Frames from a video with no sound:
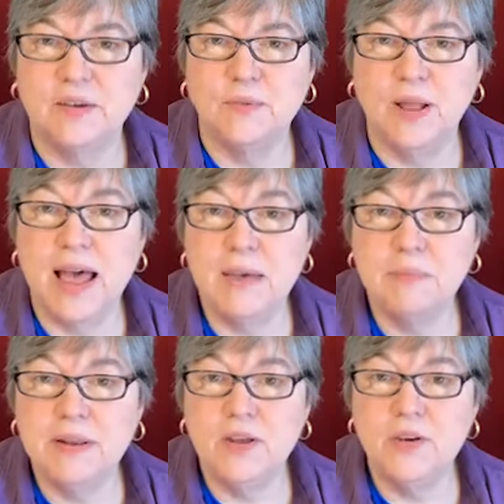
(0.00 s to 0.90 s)
Well,
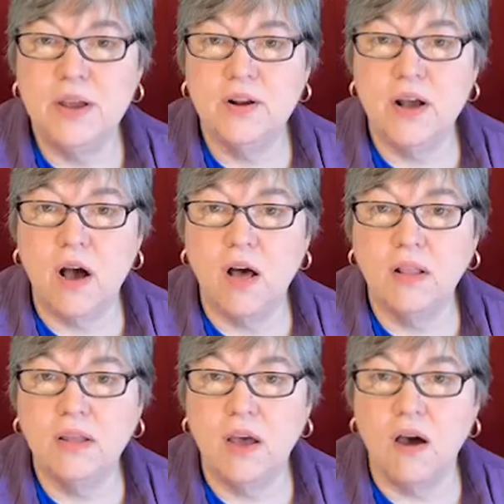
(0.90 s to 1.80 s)
Happy New Year to
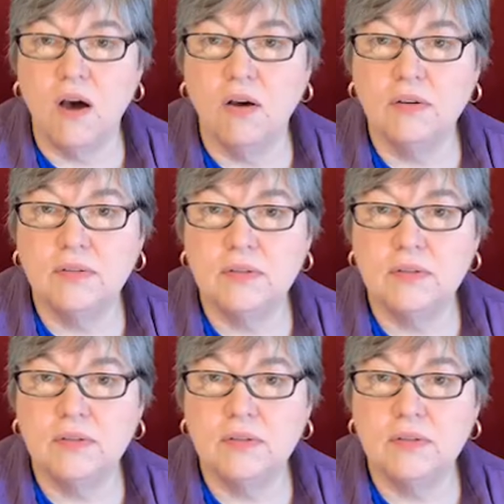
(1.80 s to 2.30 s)
all of y'all.